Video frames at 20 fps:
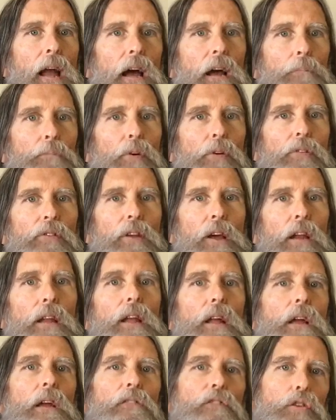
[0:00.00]
nine percent,
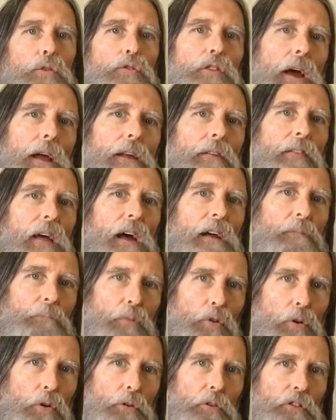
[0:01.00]
if you take that
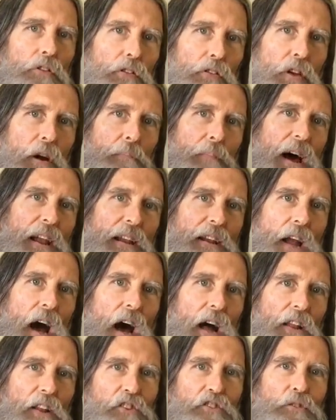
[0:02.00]
book to somebody
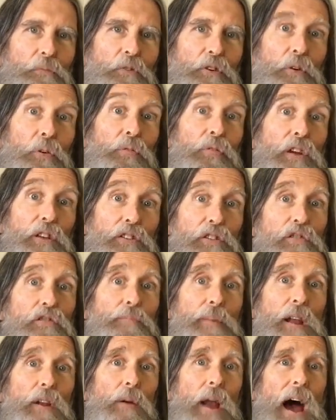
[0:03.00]
knowledgeable that you've
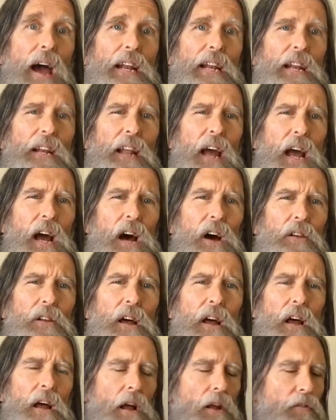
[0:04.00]
been writing down,
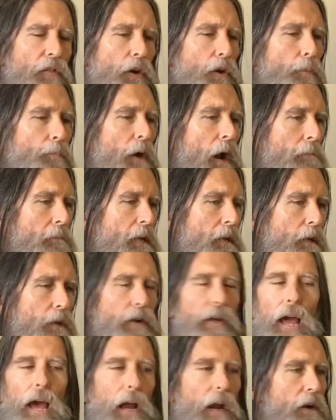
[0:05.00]
they'll probably
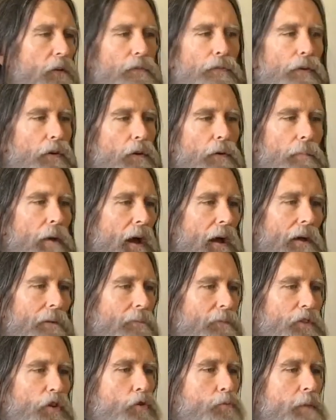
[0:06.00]
look at it for
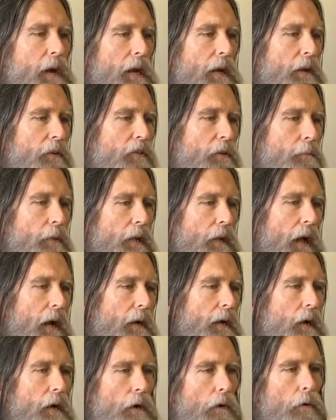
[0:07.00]
about two minutes and be
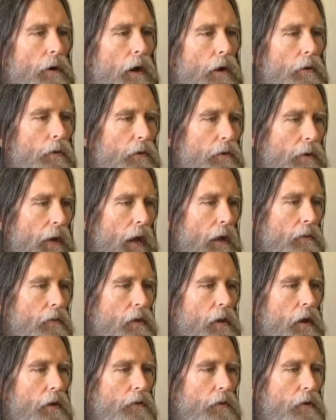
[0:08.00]
like, well, you got
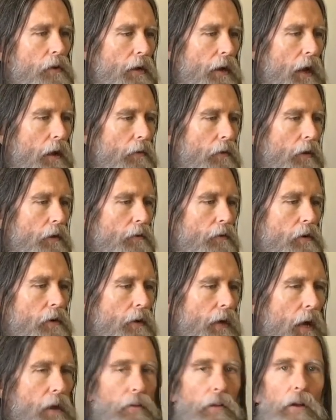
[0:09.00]
this, and you got this, and
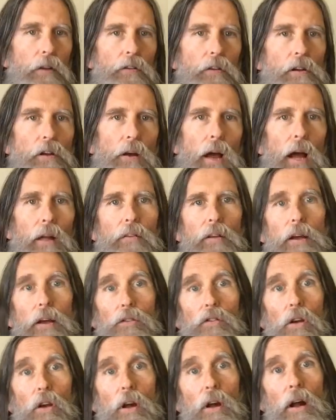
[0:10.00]
you got this, and you got
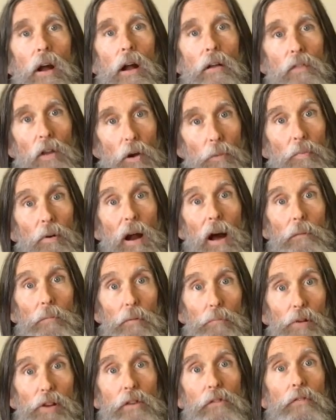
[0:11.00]
this, and they'll
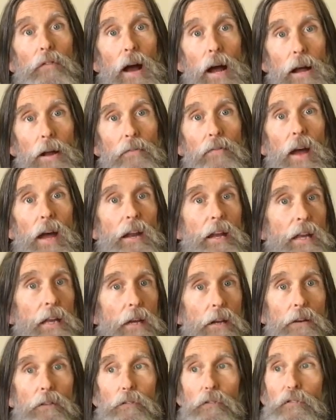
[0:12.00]
probably find that
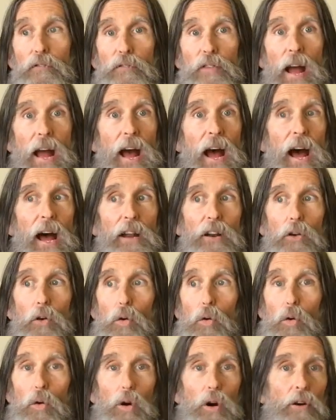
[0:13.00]
hidden fat
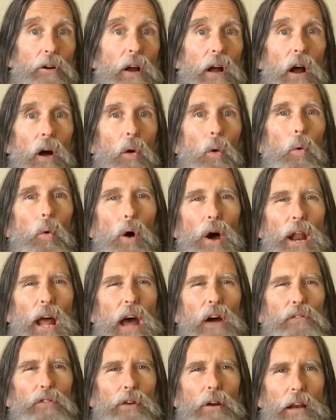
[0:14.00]
or
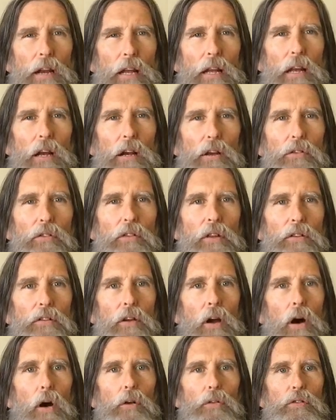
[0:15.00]
whatever it is that's
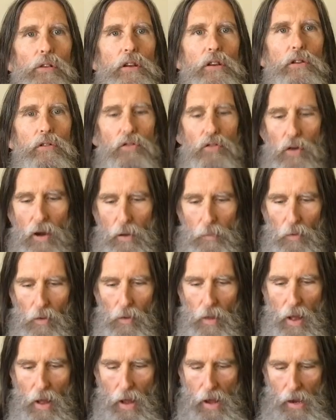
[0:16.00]
causing you
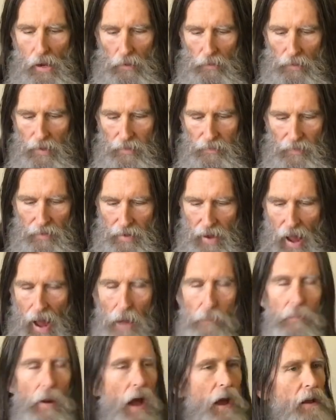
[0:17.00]
trouble. Listen,
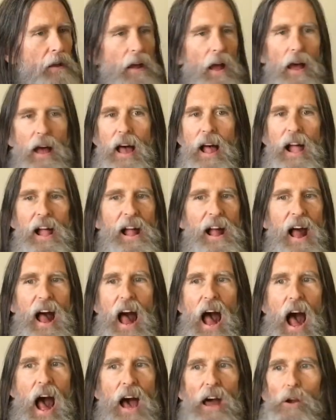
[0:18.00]
I'm not,
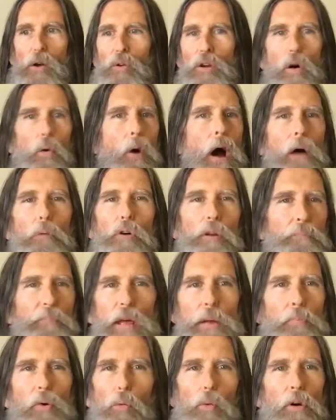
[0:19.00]
I don't know why would
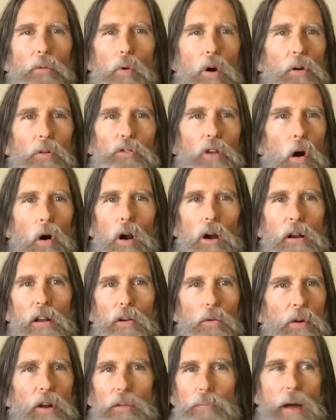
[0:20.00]
people would want to
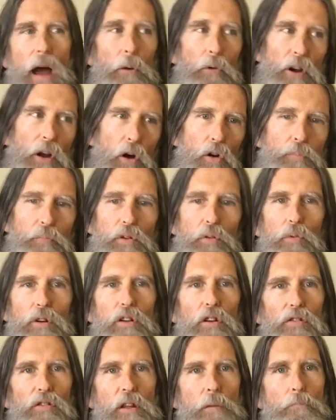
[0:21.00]
argue with me. I would hope you would
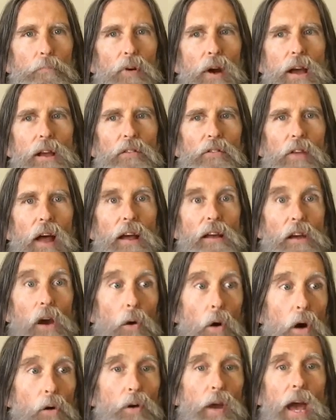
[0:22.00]
just embrace that and
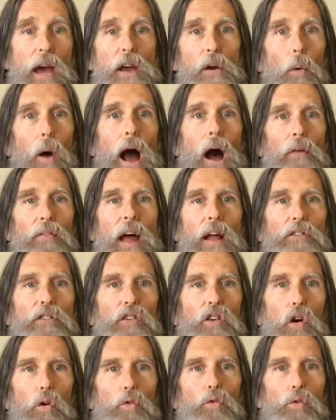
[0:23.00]
go, okay, wow, that's
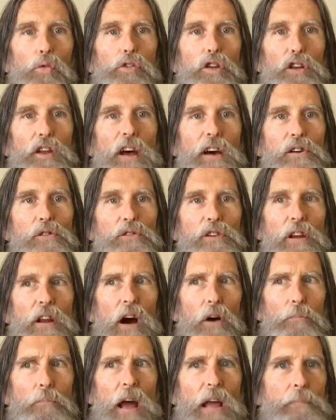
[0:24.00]
cool to know. You
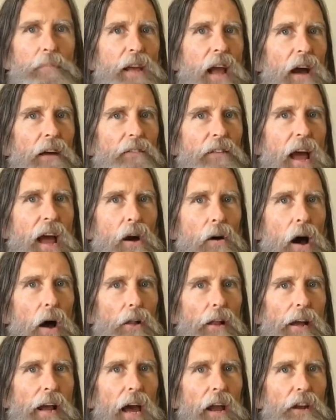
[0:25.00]
know, maybe I, now
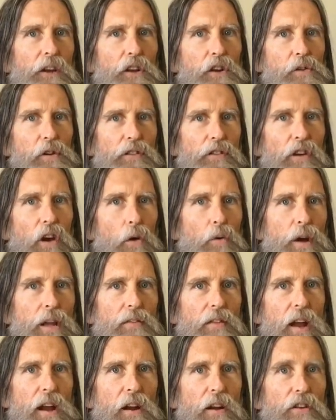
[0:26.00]
all I got to do is go
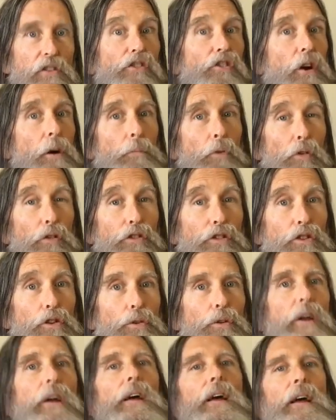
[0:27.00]
in there and
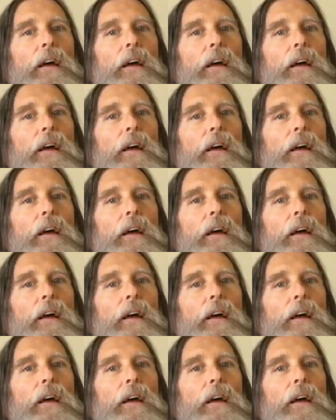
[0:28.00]
troubleshoot